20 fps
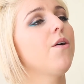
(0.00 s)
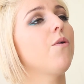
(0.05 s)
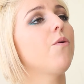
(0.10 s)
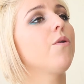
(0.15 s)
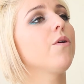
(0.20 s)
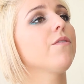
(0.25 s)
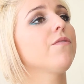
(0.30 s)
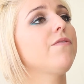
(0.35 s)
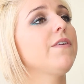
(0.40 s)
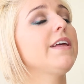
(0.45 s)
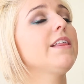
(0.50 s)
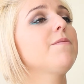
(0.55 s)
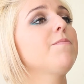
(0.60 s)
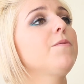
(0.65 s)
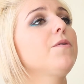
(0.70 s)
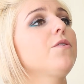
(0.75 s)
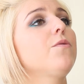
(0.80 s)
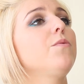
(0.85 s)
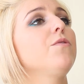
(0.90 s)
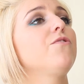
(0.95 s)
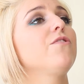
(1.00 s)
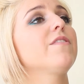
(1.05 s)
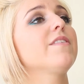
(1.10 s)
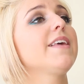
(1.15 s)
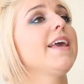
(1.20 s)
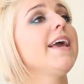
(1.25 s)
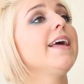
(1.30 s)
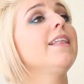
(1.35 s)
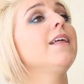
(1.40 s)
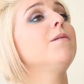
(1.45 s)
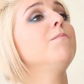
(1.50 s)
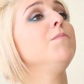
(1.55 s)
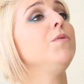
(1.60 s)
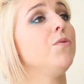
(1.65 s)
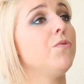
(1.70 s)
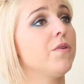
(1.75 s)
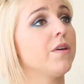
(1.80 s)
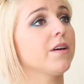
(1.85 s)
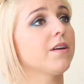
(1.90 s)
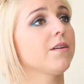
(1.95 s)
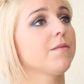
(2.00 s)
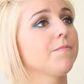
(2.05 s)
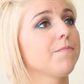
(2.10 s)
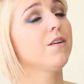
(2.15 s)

or Facebook, which is Kaila Music.